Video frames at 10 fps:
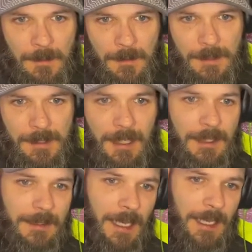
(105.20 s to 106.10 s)
Once you
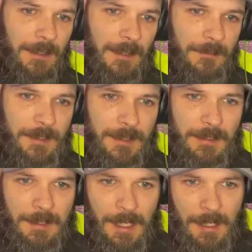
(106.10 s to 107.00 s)
got that,
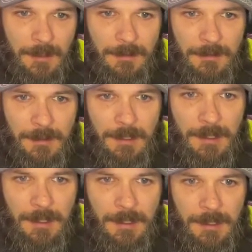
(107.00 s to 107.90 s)
obviously now
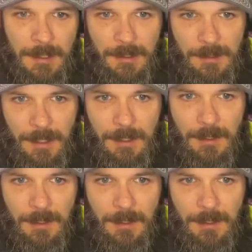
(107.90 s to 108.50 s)
you got the tire